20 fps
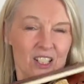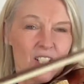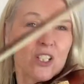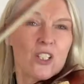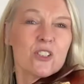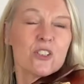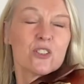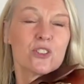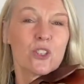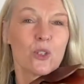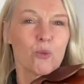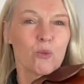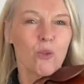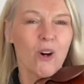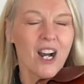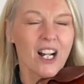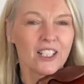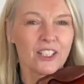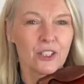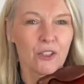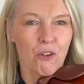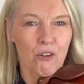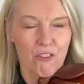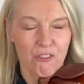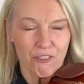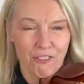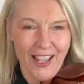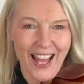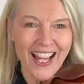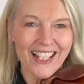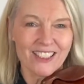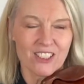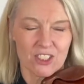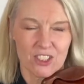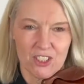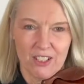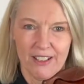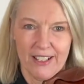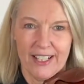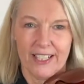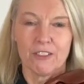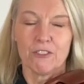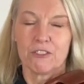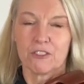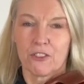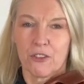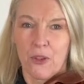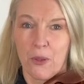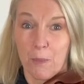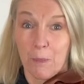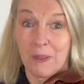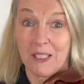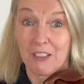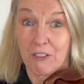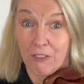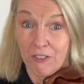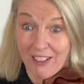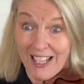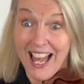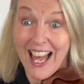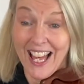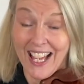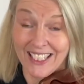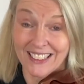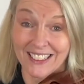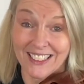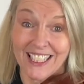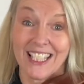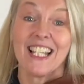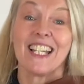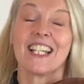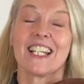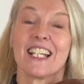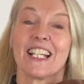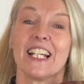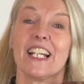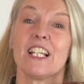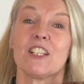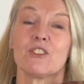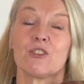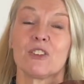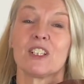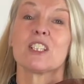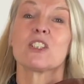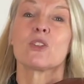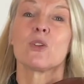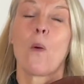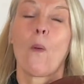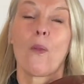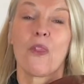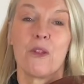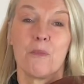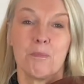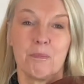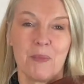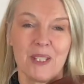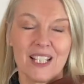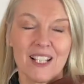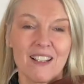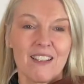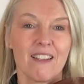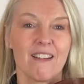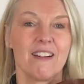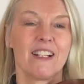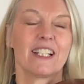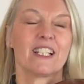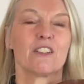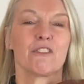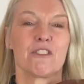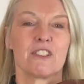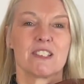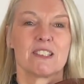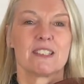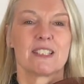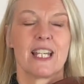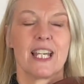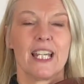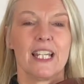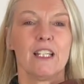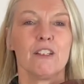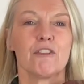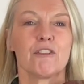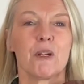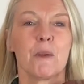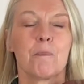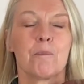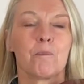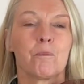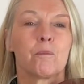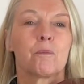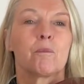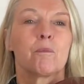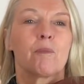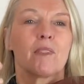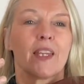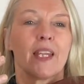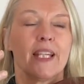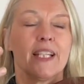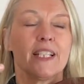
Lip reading: So while your flat sign for the B flat is written on the middle line of the stave, it